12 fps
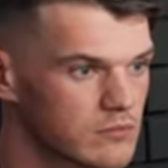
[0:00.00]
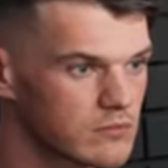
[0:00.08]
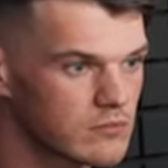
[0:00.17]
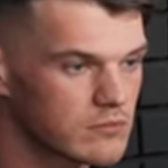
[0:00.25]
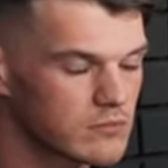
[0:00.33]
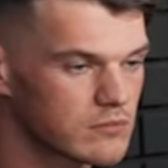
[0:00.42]

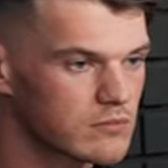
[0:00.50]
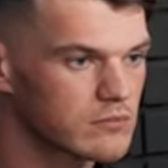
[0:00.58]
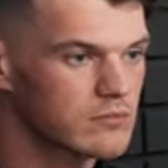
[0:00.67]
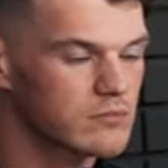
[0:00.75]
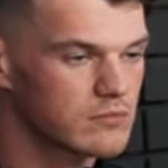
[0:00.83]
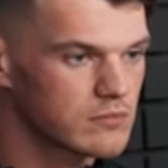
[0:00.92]

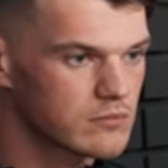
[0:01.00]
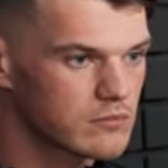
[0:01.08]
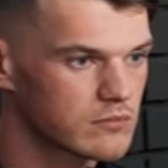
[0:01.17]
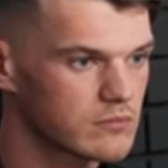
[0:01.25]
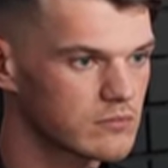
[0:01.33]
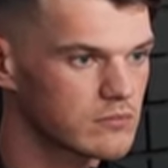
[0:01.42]

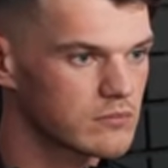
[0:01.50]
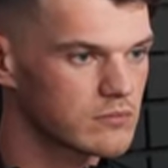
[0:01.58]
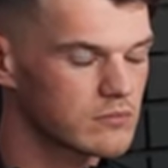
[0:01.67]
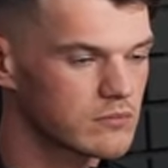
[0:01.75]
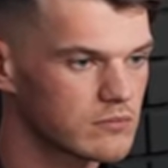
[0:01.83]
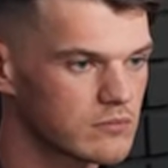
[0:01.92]
[no speech]